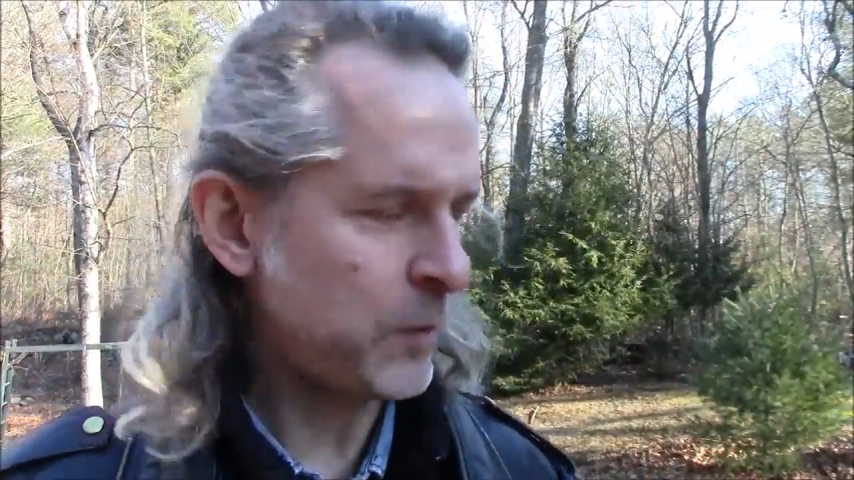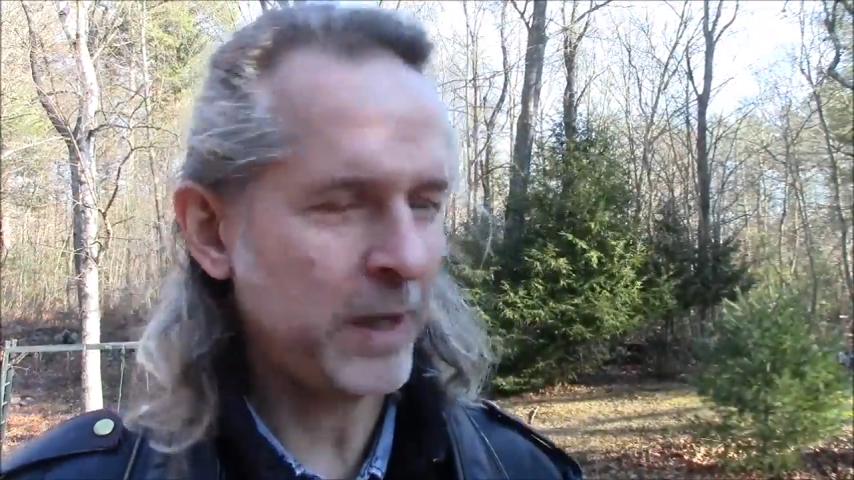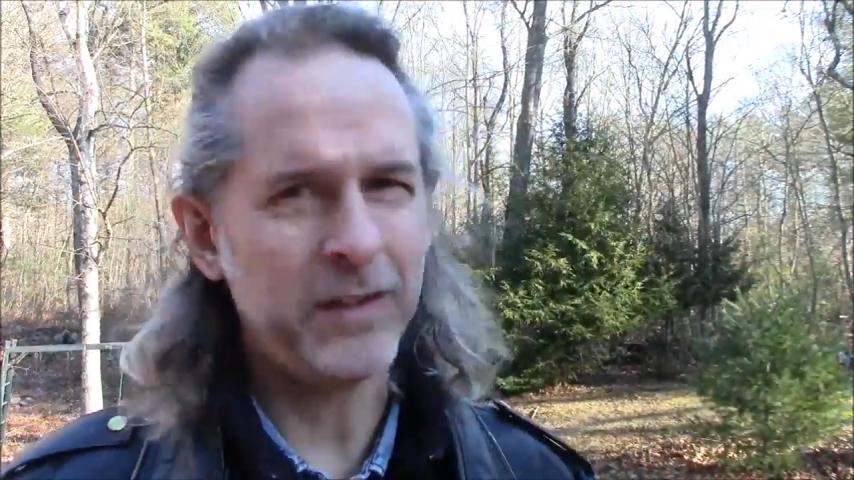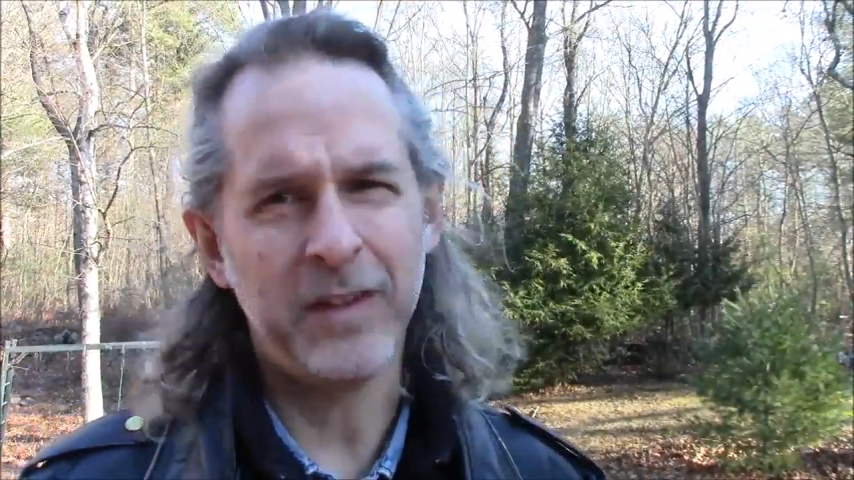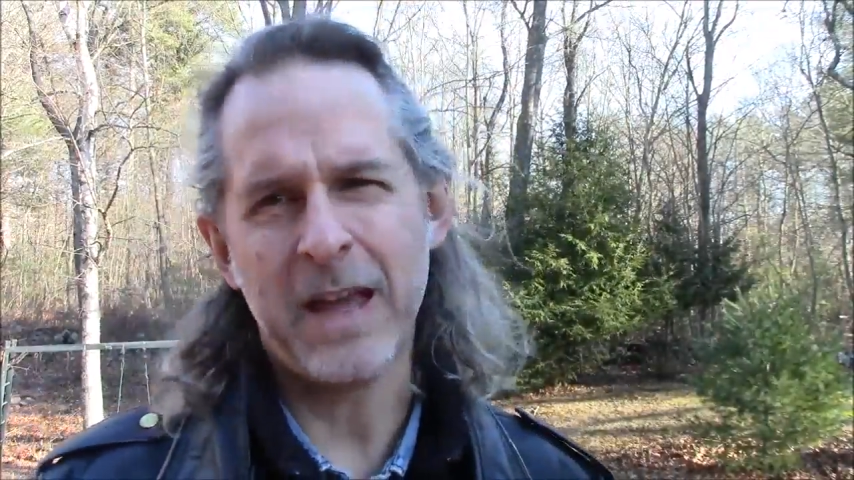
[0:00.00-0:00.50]

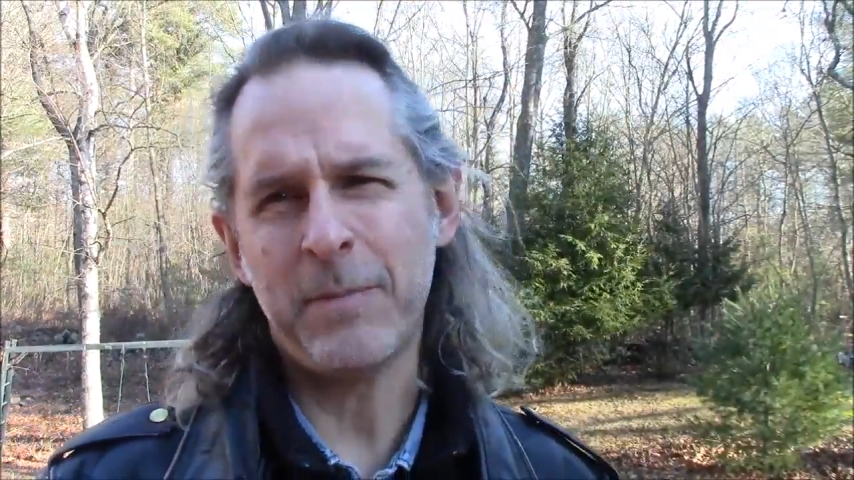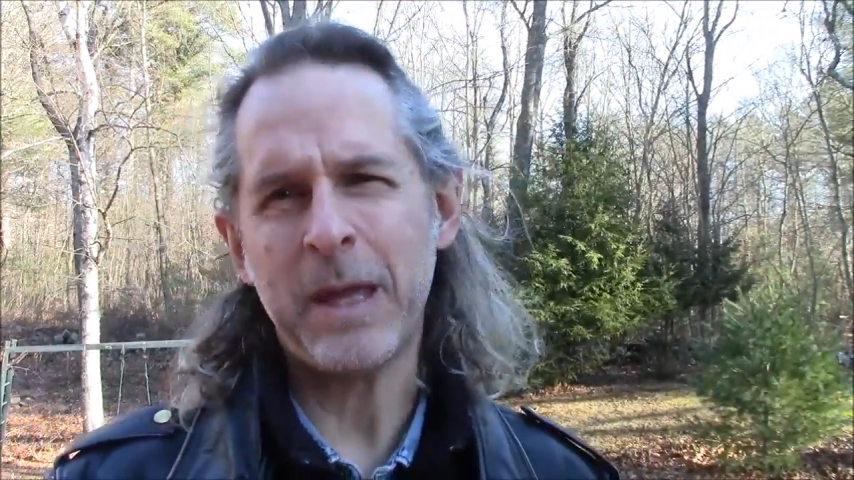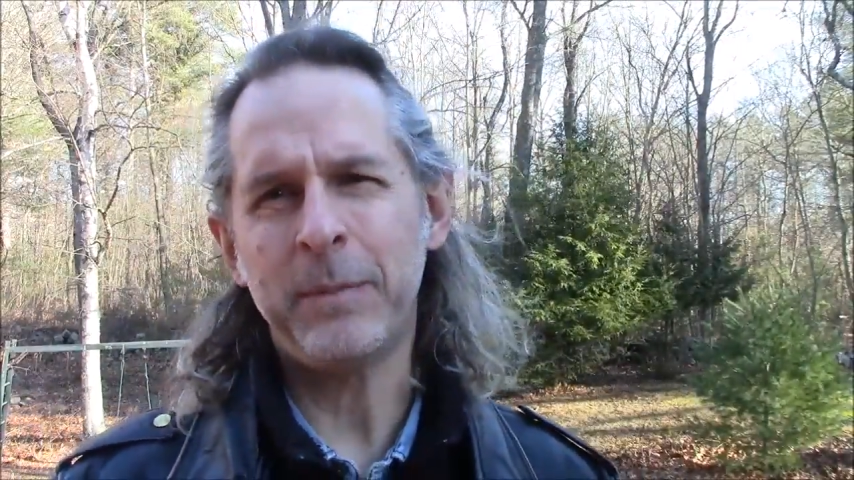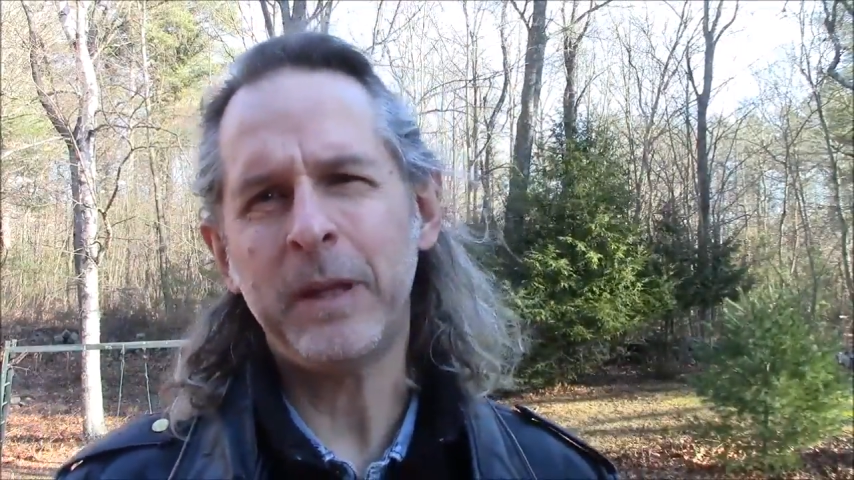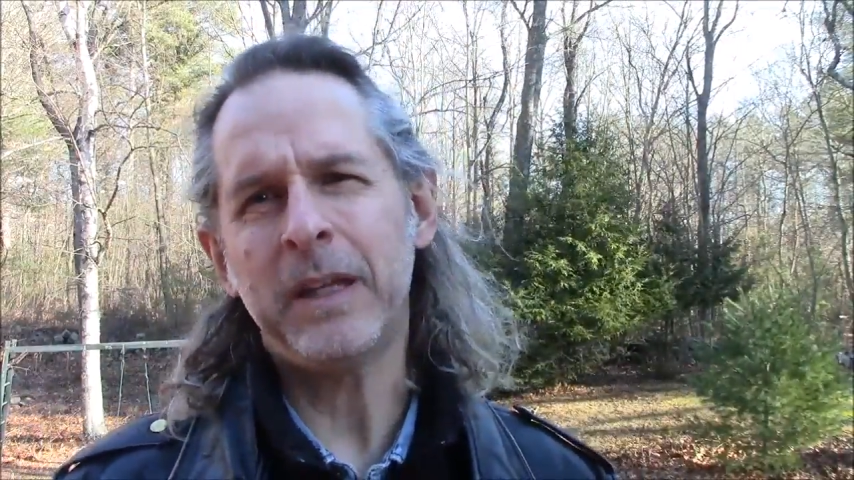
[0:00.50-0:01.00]
ways that
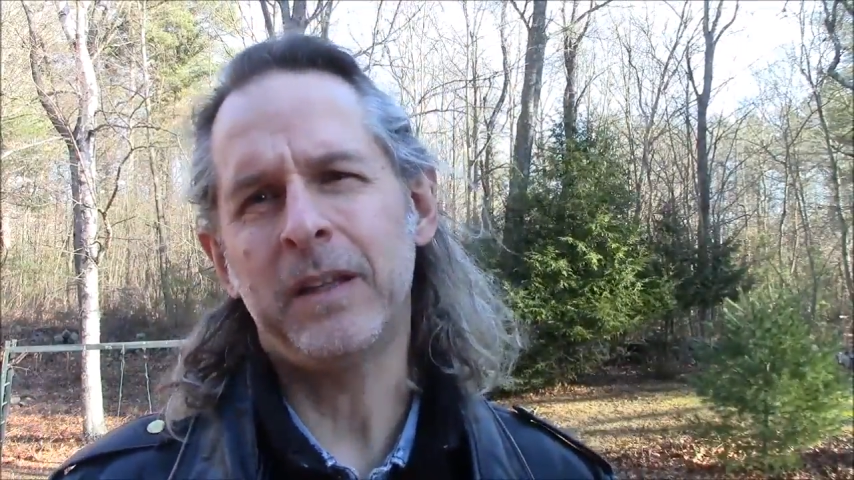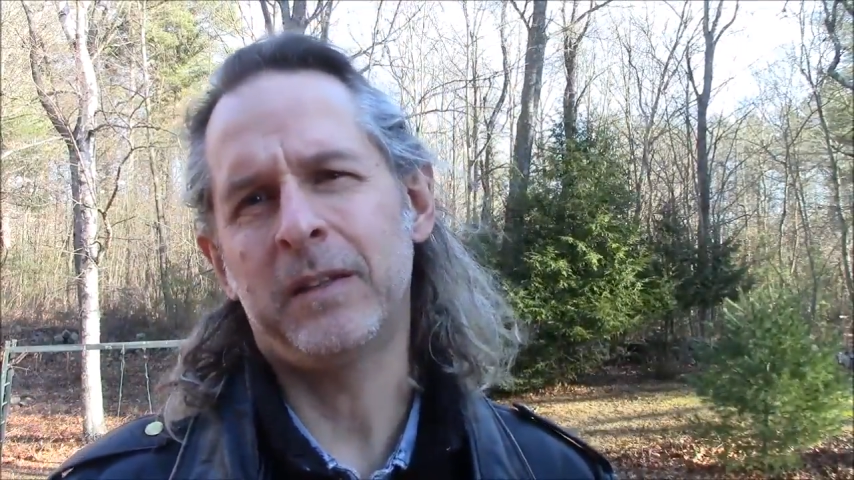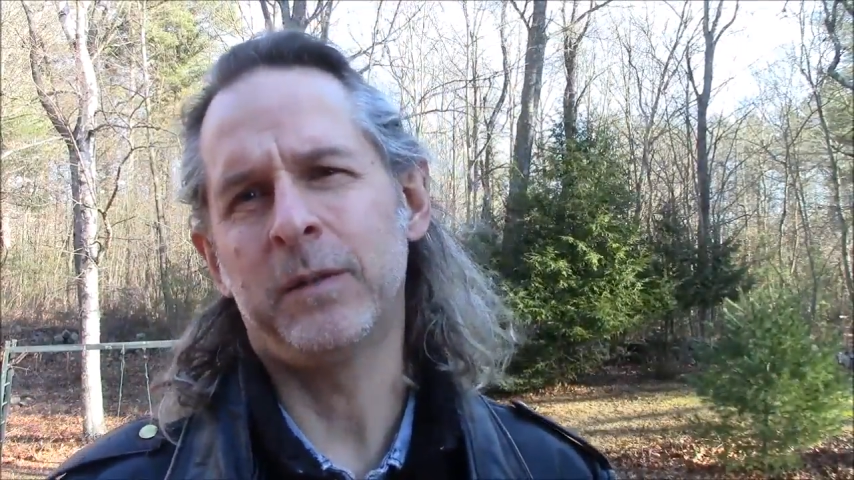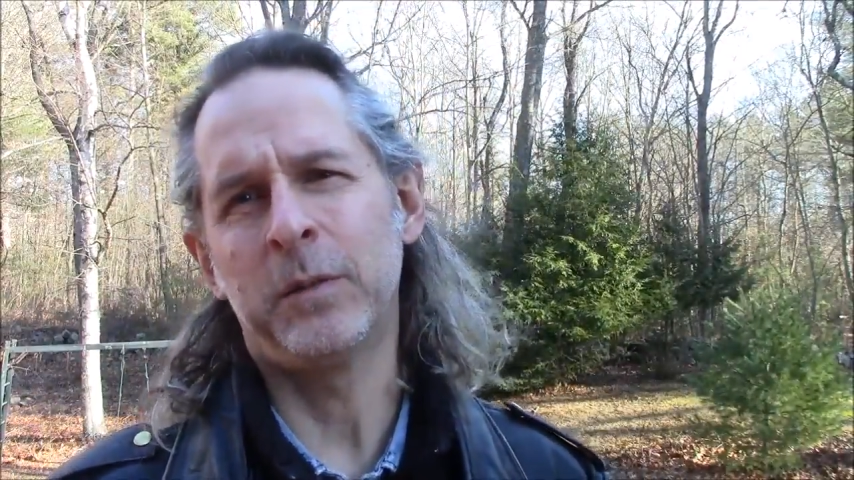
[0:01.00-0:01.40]
may be